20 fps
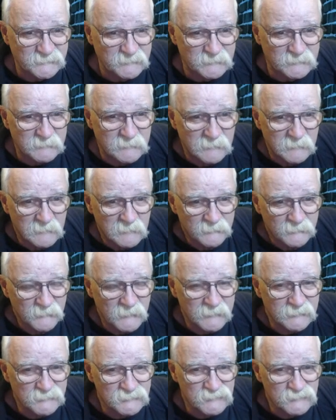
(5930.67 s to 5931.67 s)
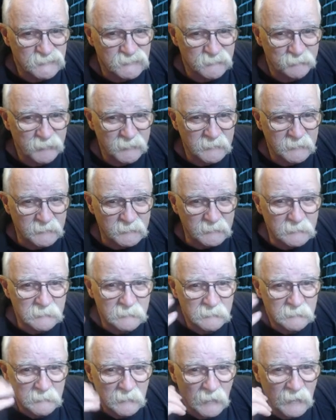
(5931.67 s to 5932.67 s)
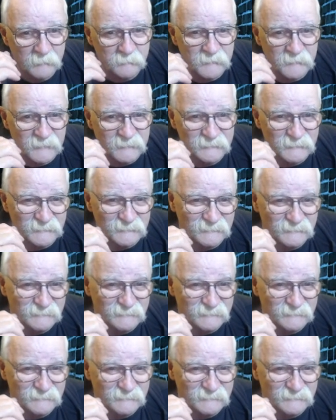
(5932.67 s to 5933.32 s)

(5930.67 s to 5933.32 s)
they can spin. I mean,